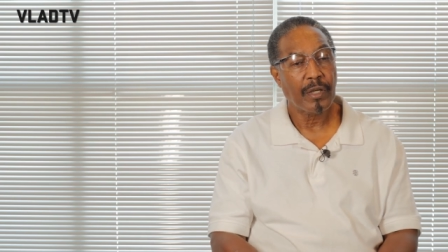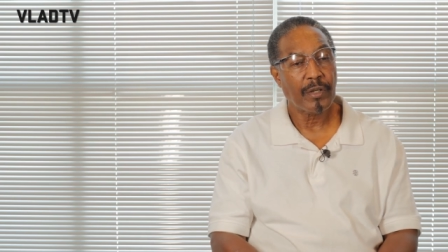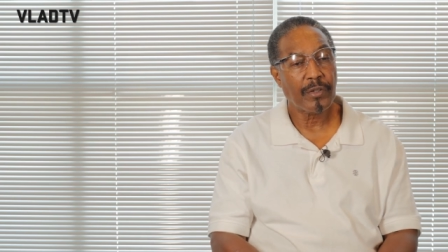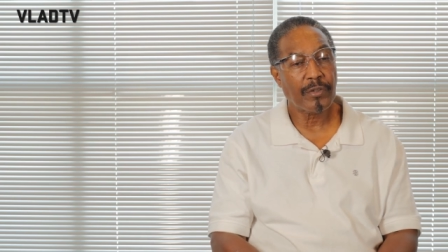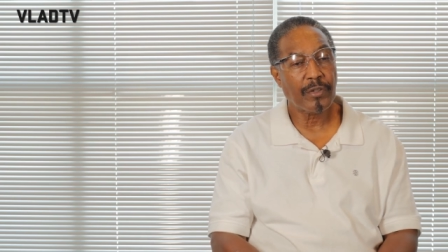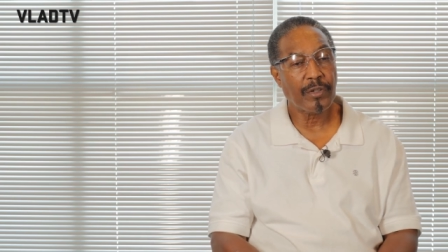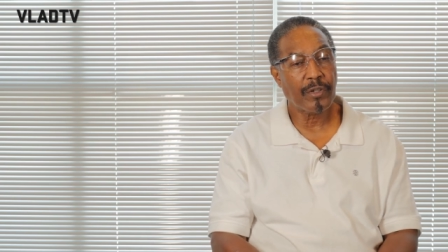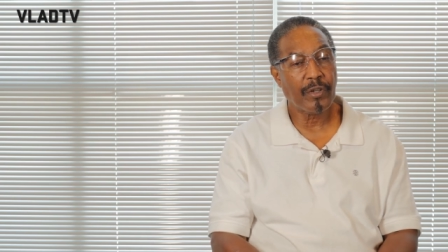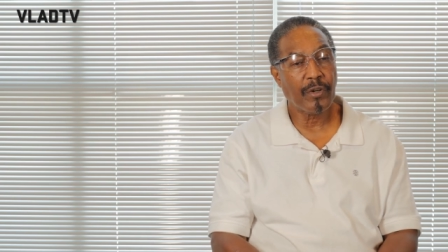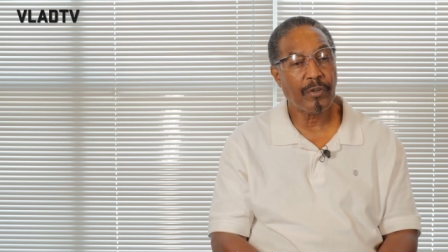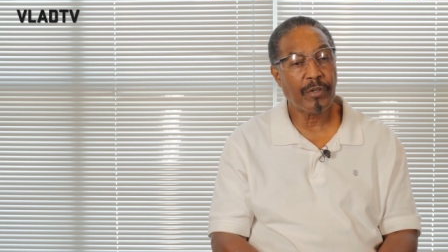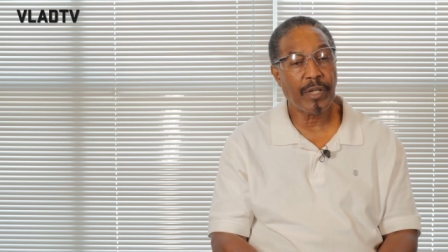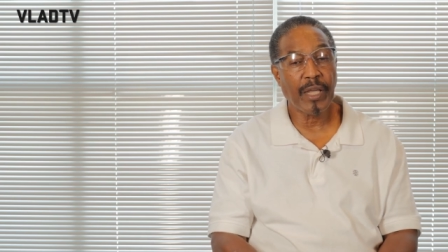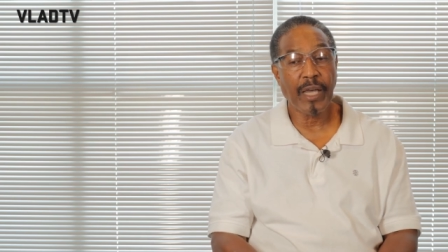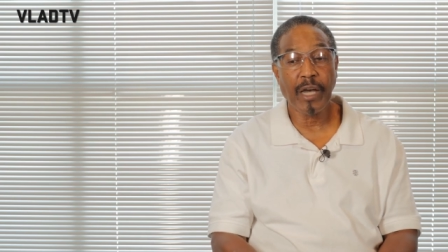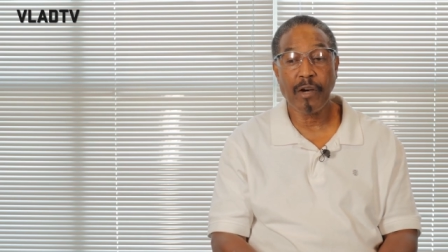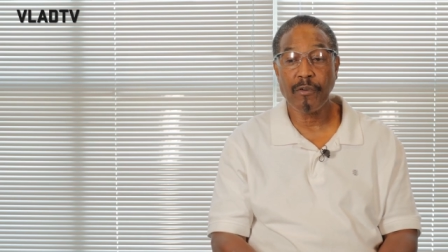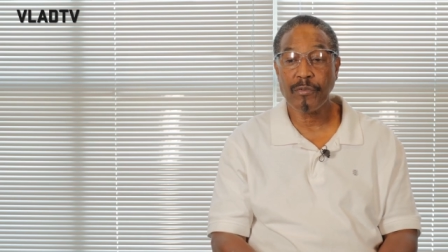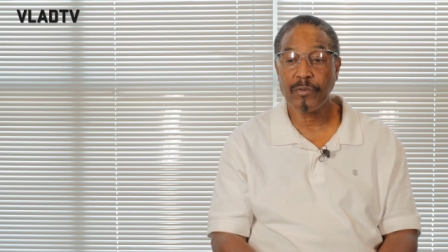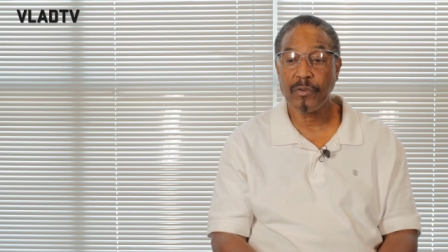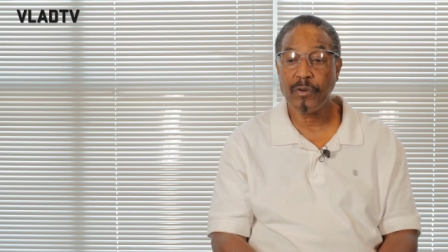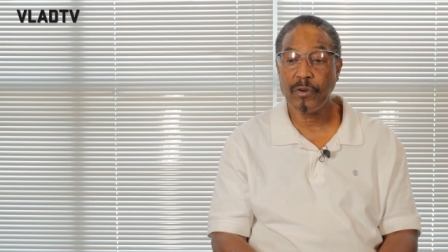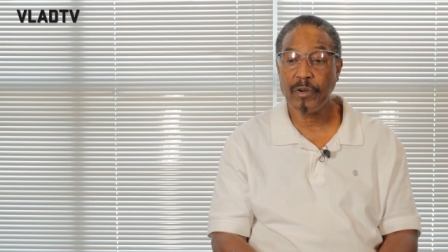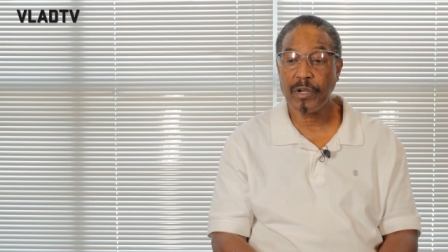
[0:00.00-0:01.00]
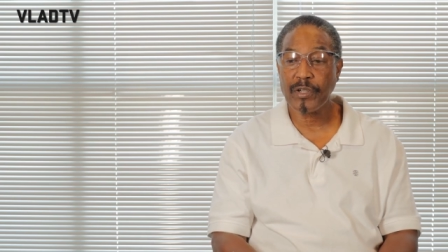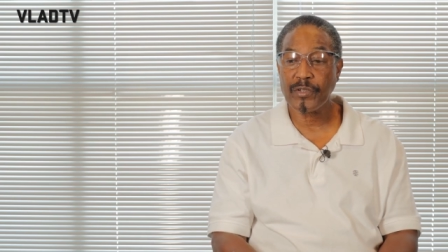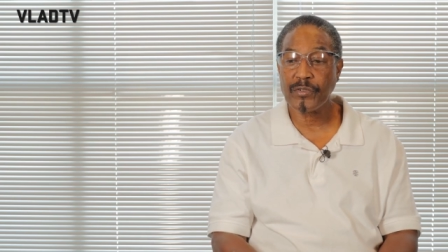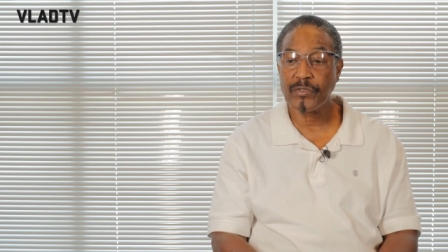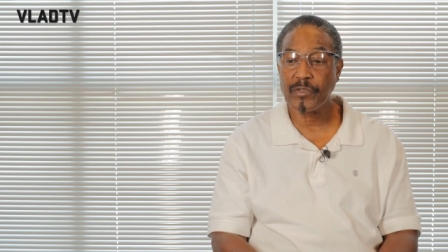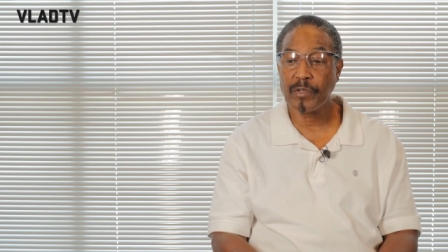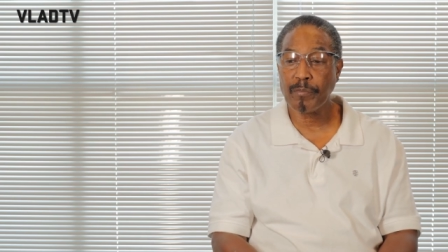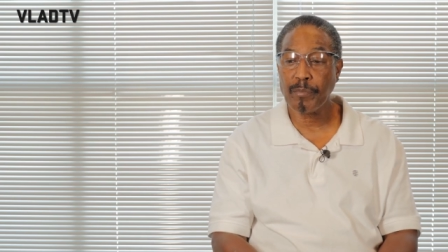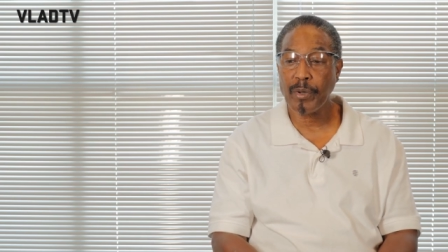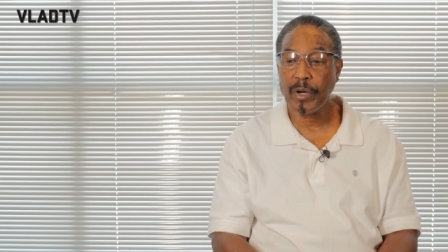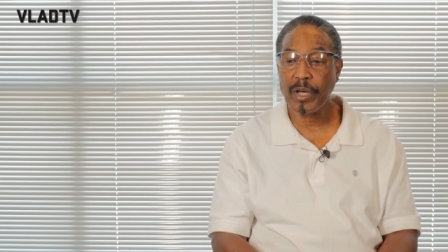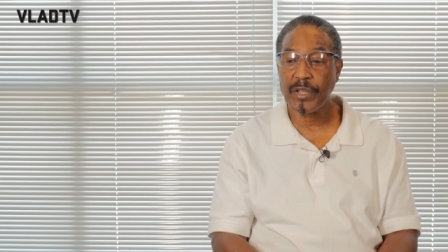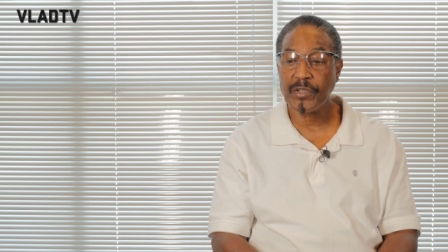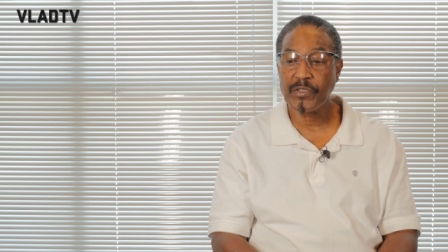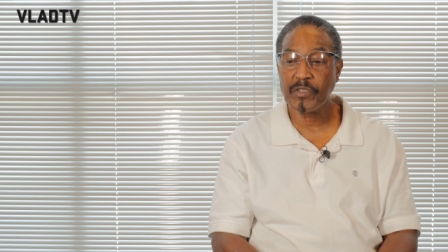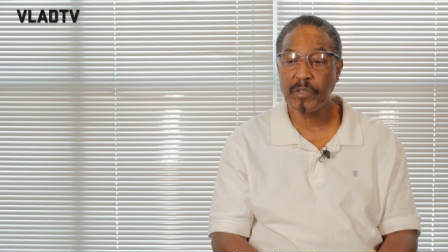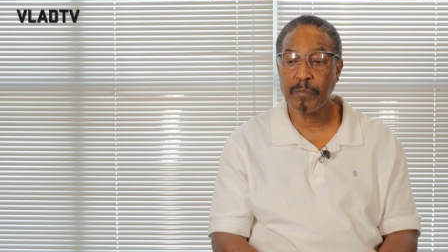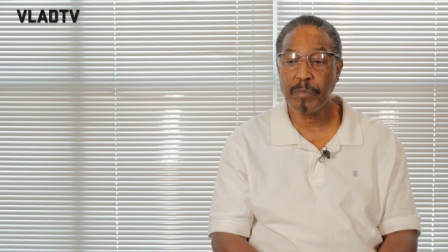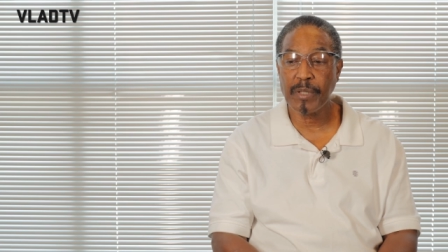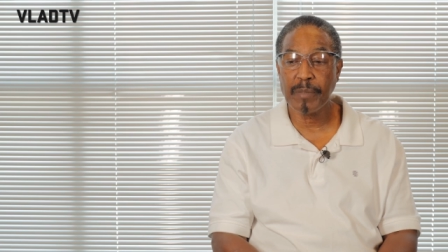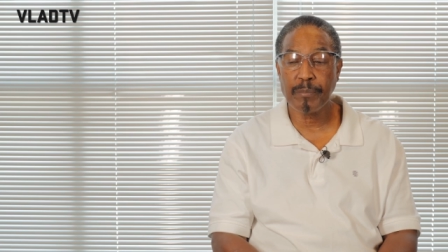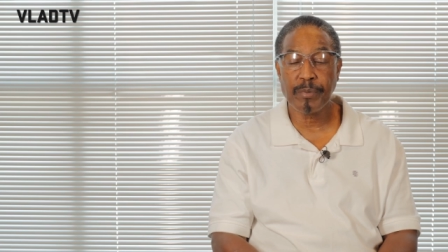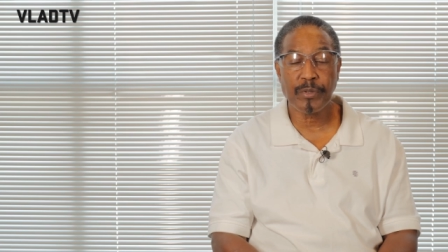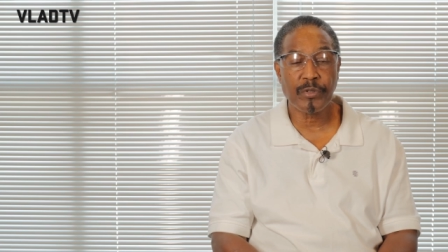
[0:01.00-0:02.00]
You know, now of course the
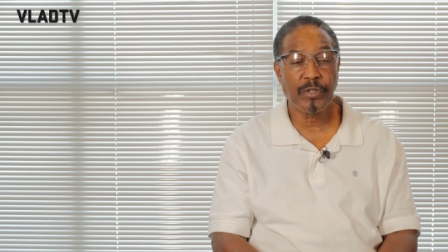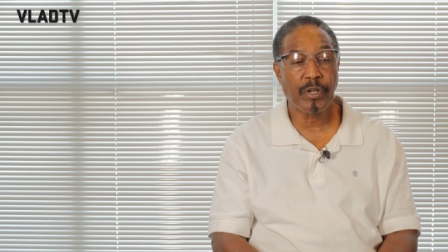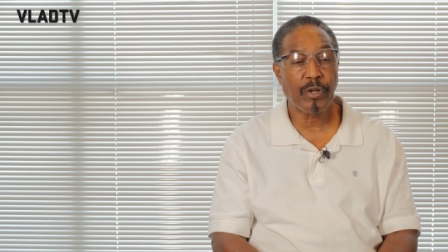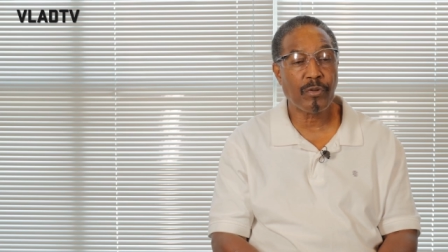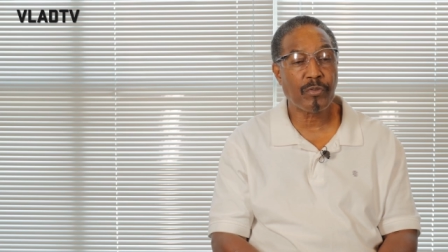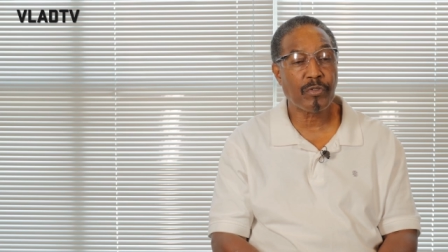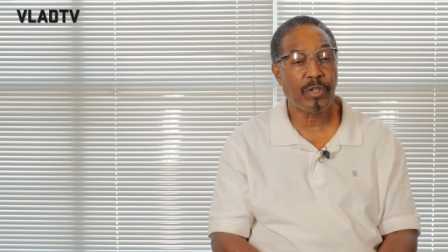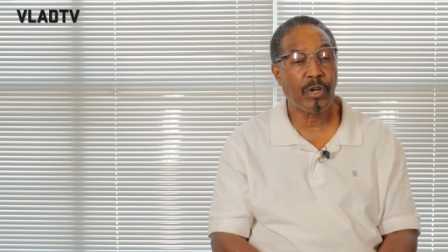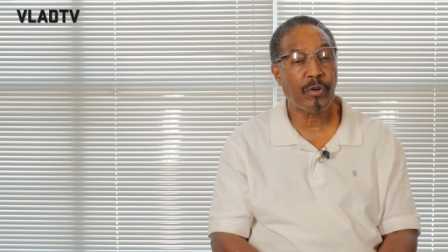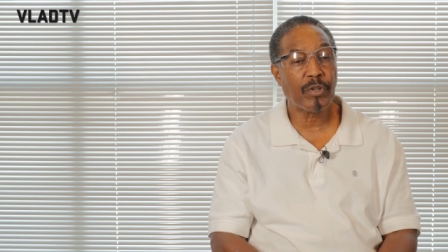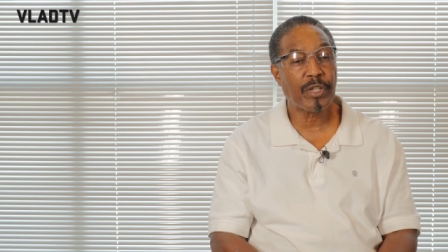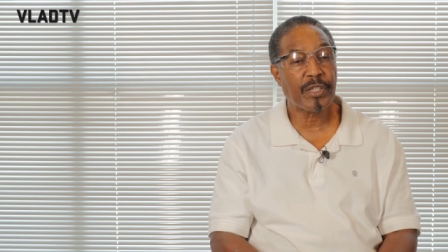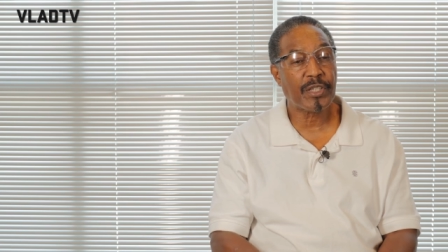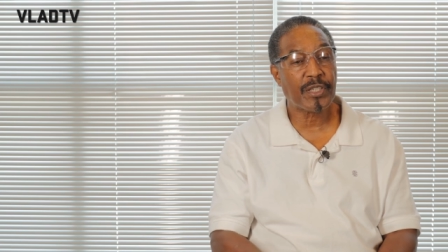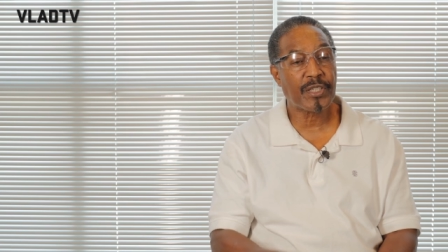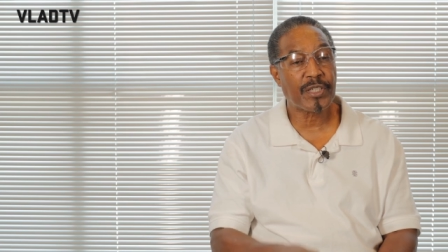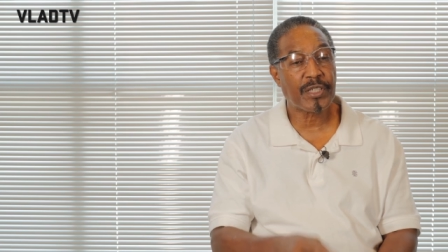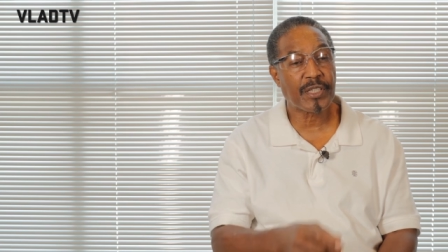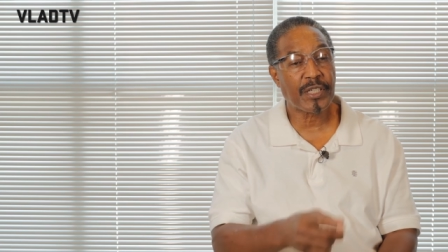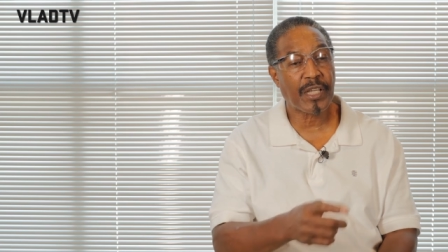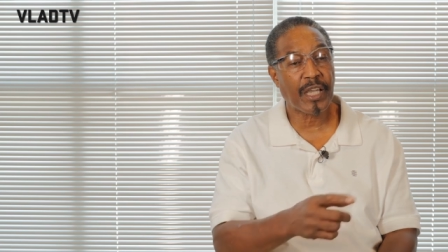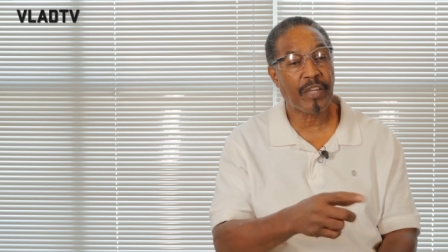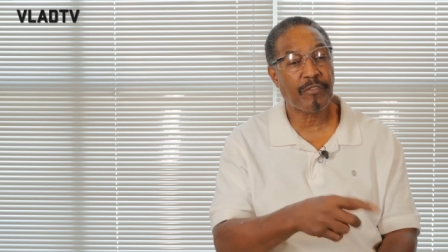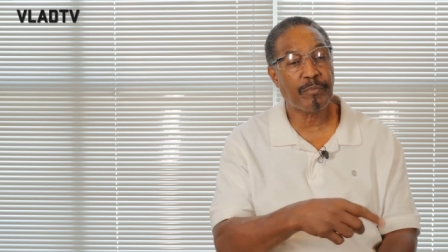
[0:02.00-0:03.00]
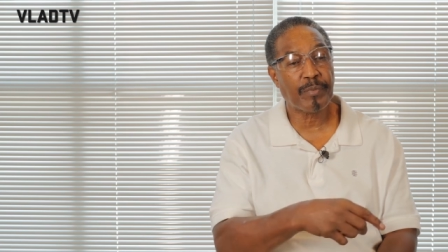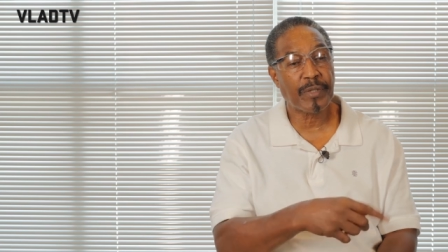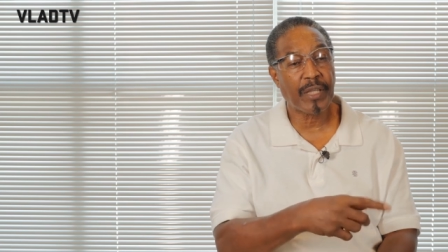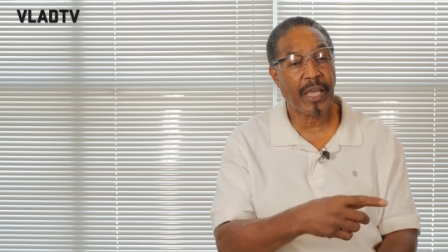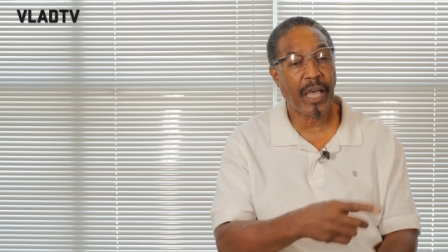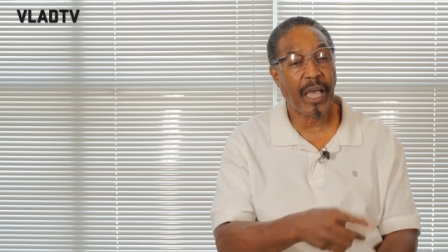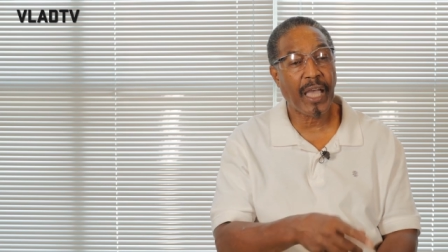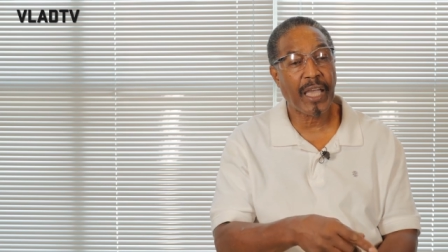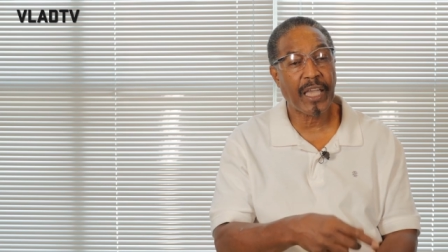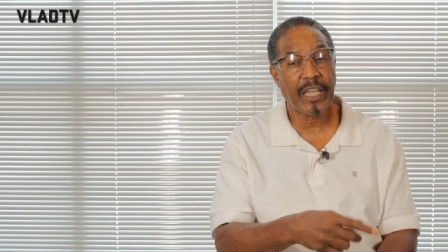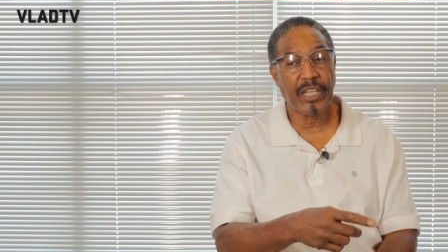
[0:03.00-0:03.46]
BOSSI people don't know that this is an FBI